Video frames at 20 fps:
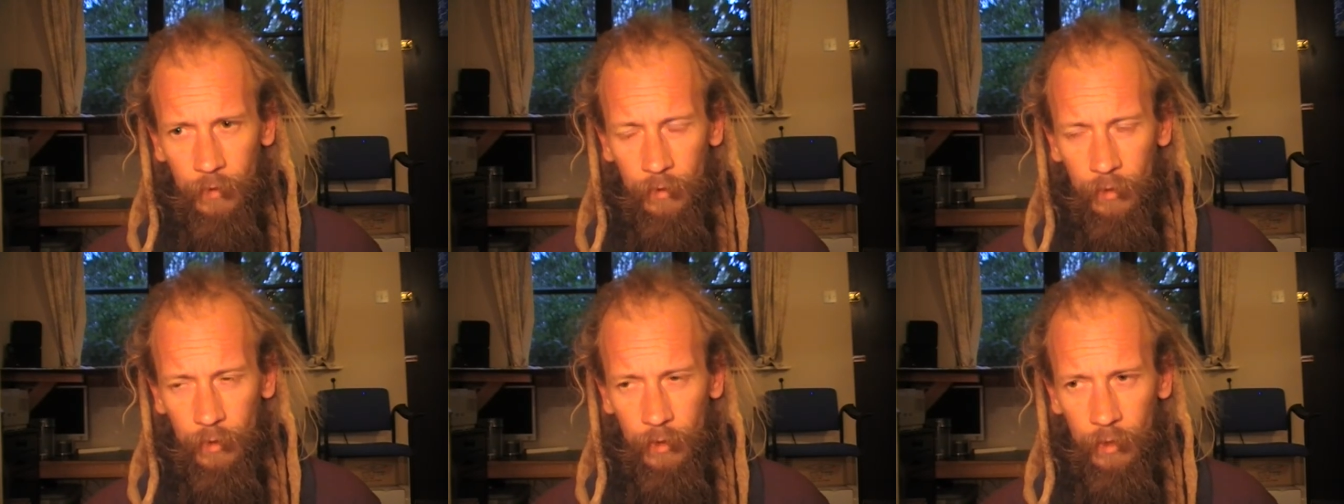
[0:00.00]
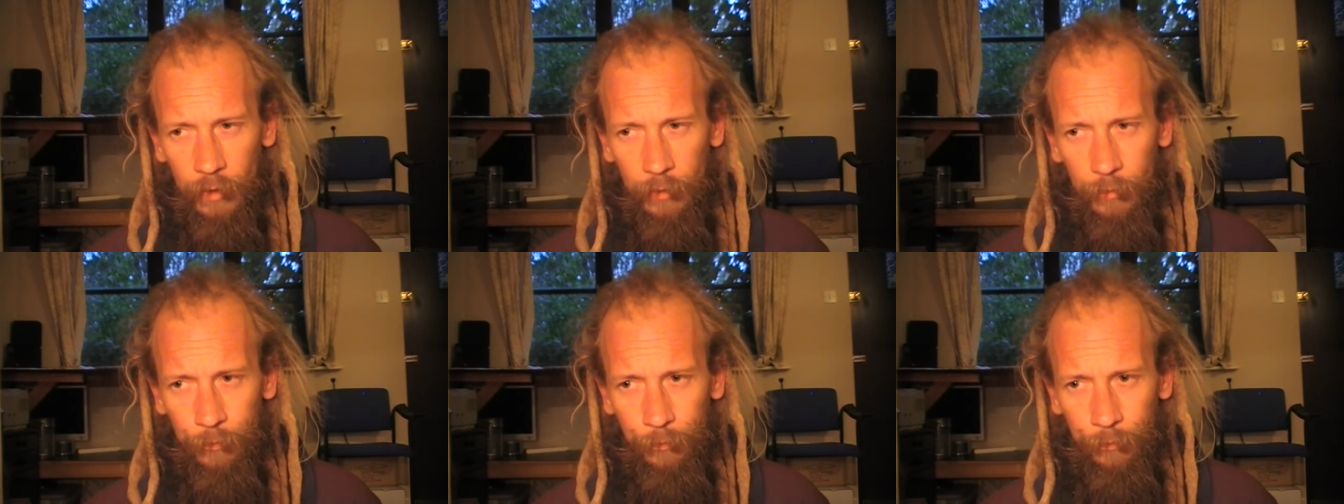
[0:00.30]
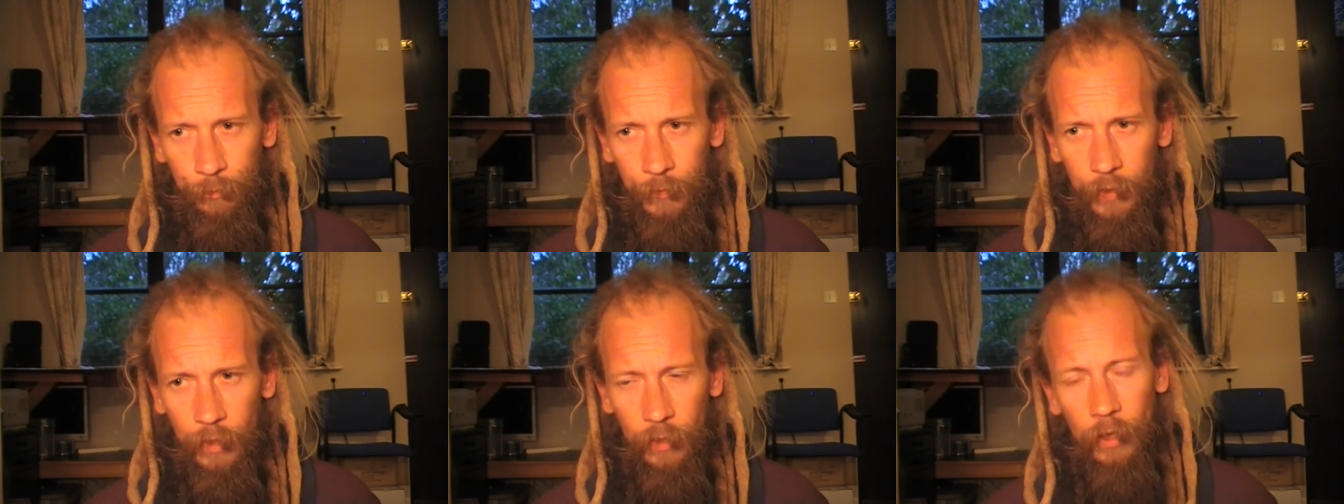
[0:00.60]
Well,
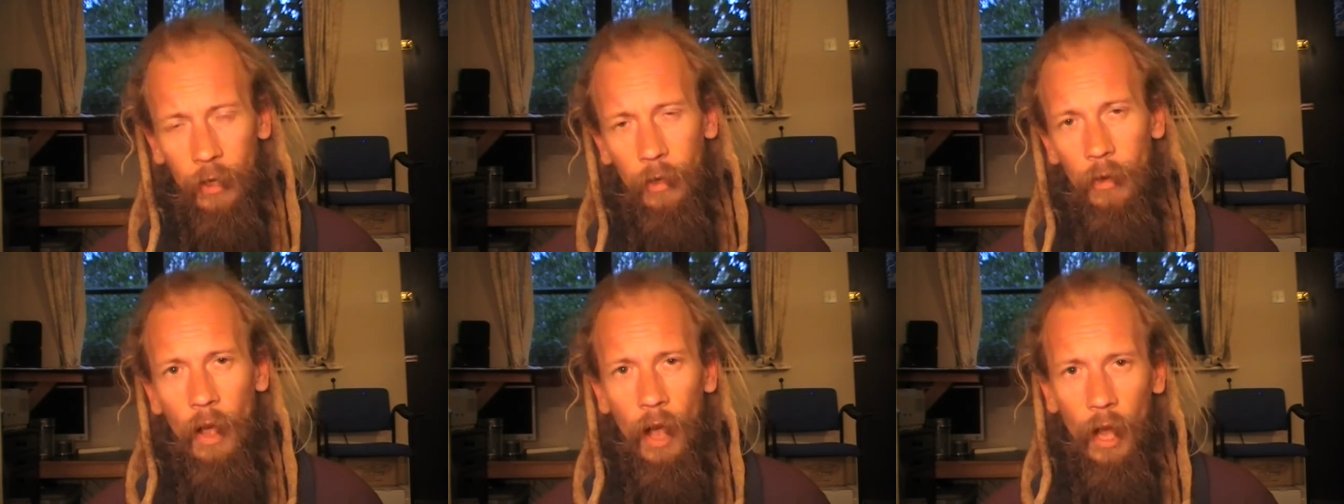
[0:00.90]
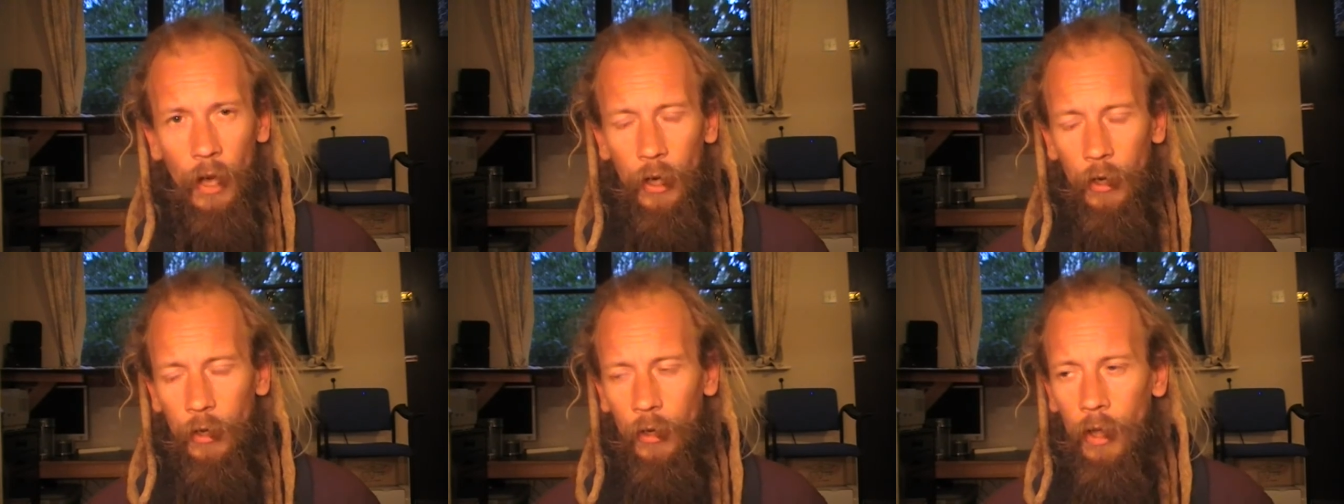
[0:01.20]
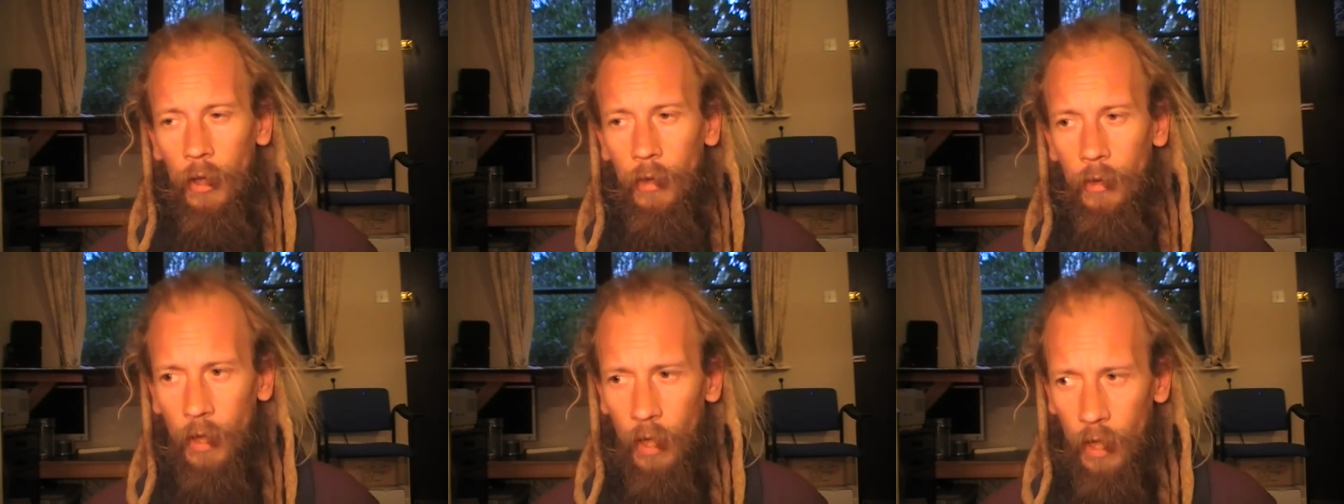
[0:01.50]
you know, I don't
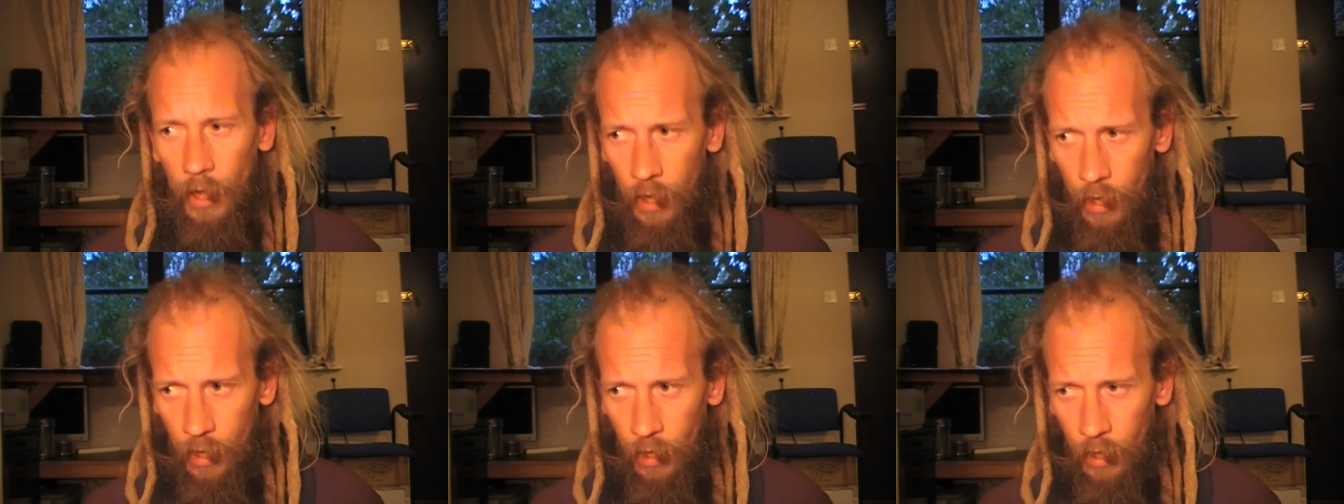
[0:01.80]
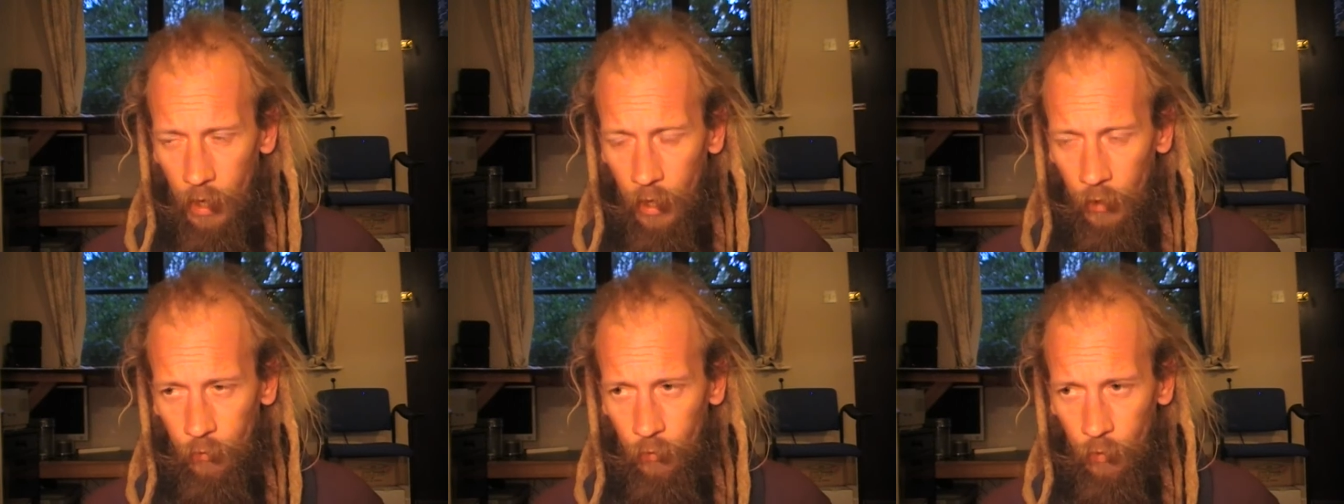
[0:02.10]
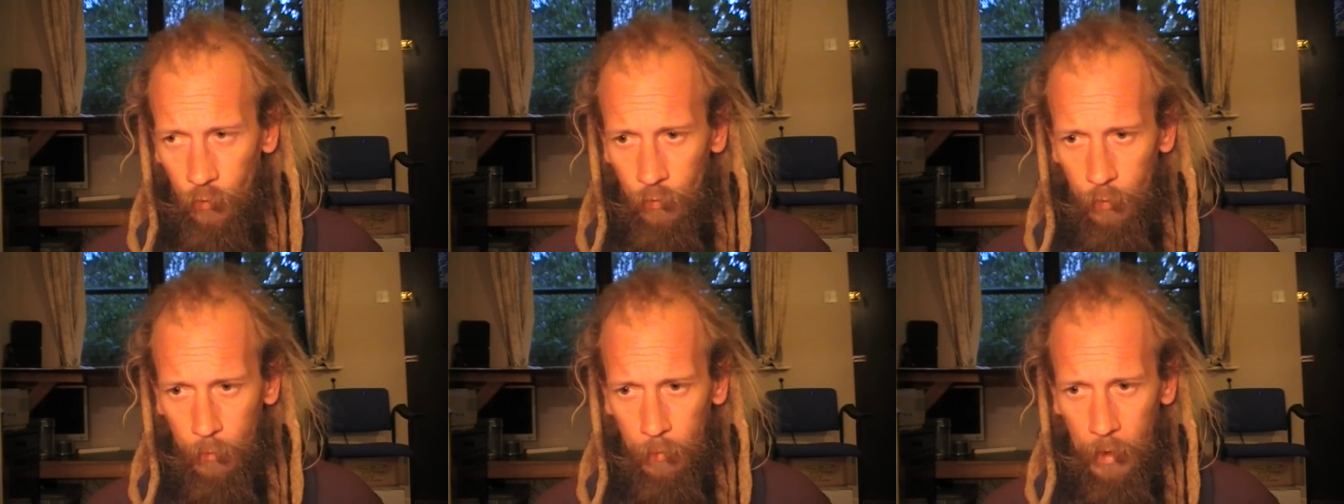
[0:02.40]
know. I
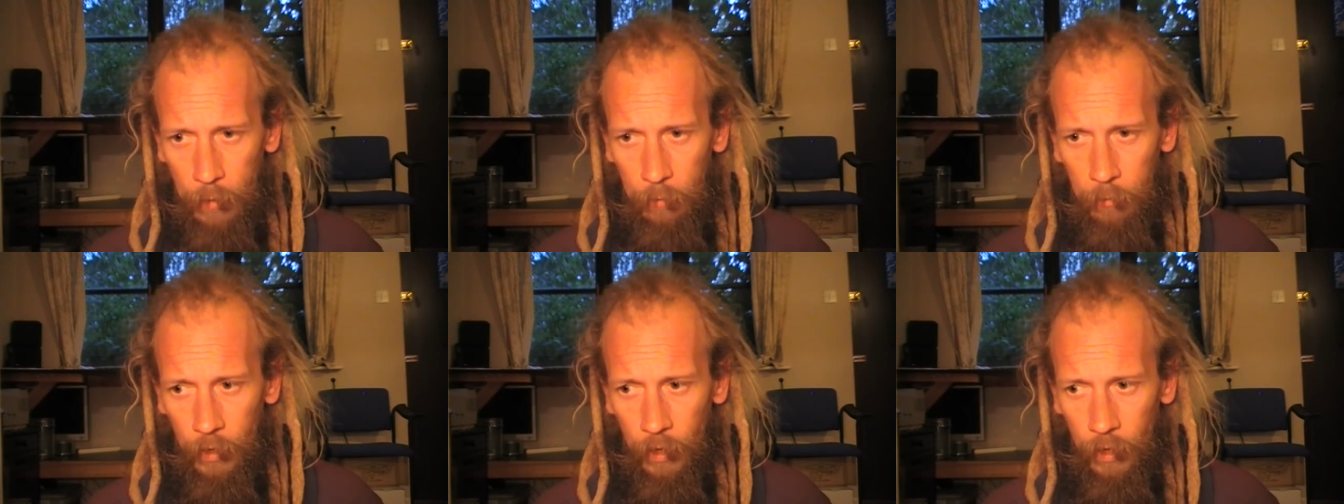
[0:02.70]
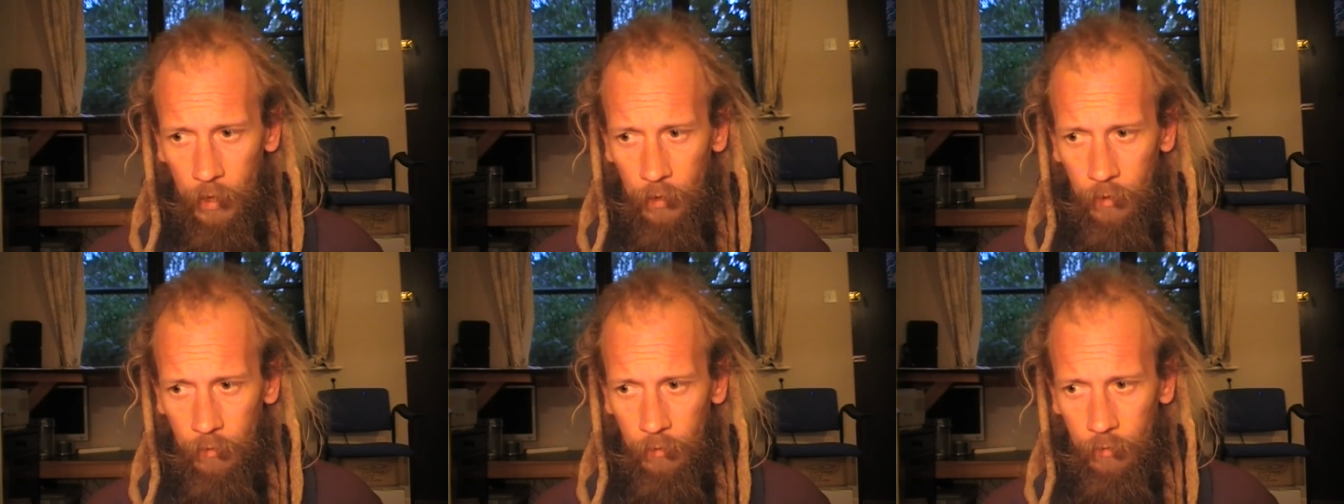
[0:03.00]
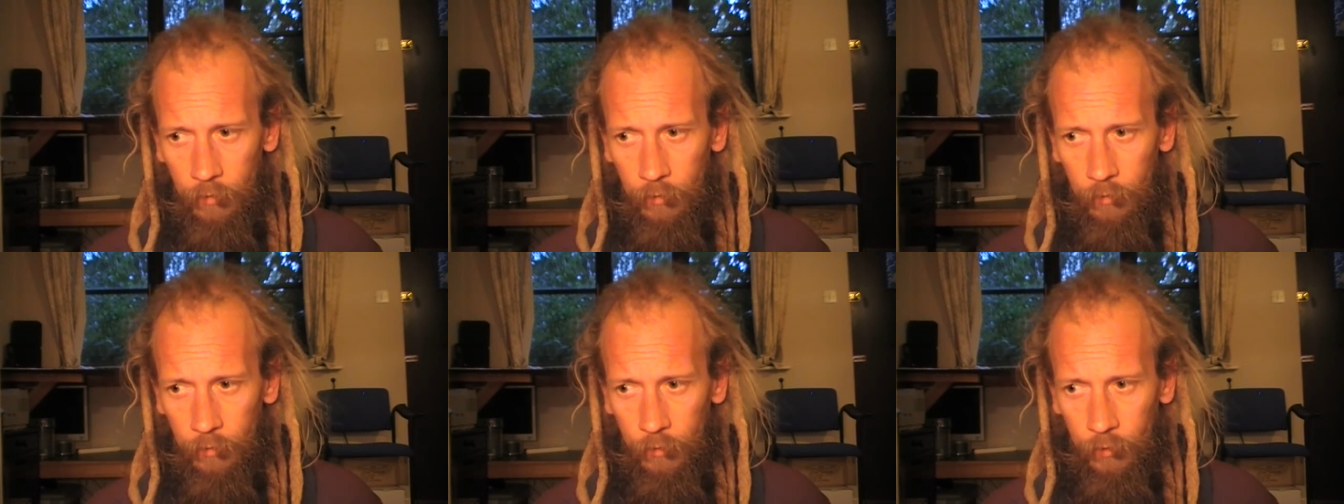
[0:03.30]
do remember
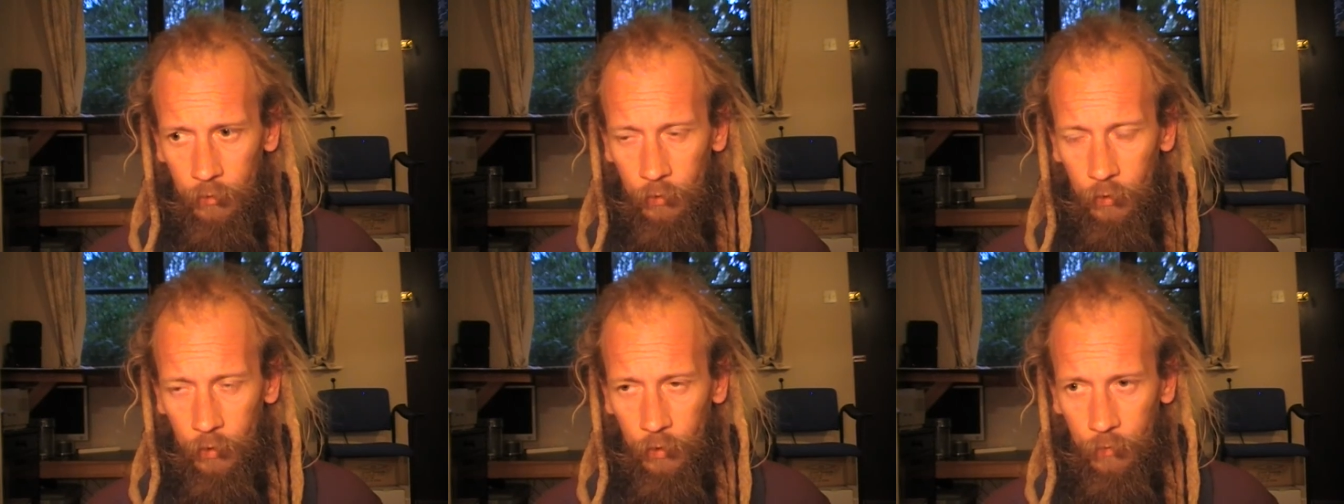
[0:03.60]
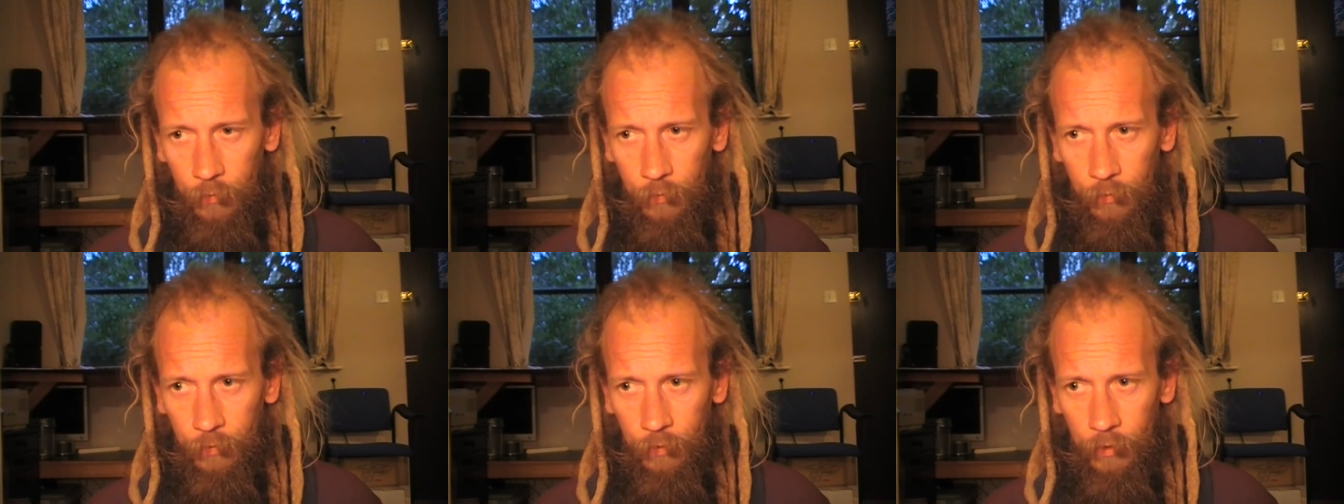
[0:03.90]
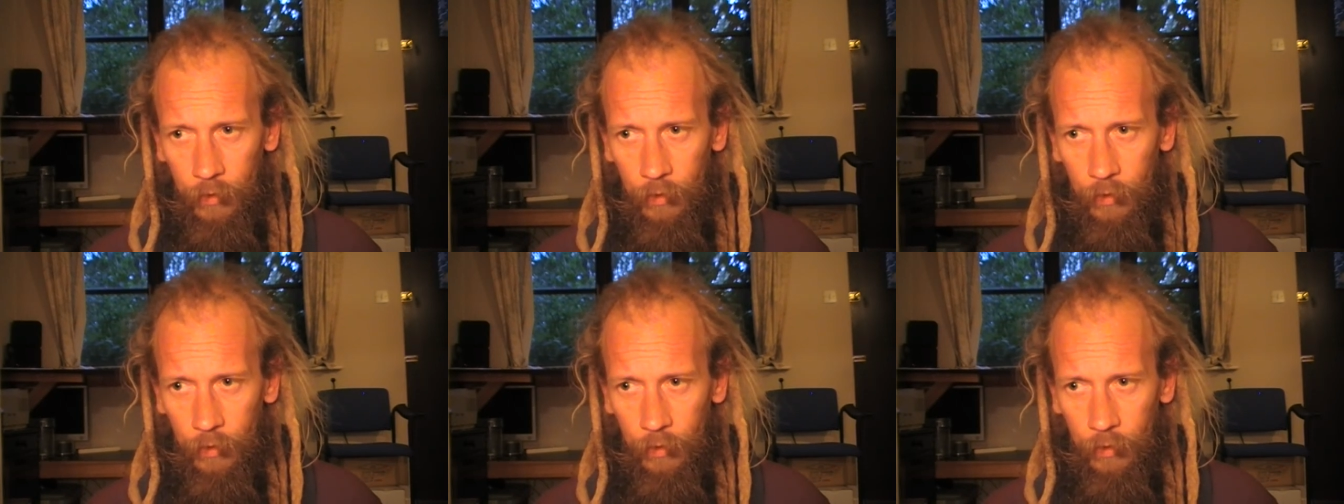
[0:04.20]
sort of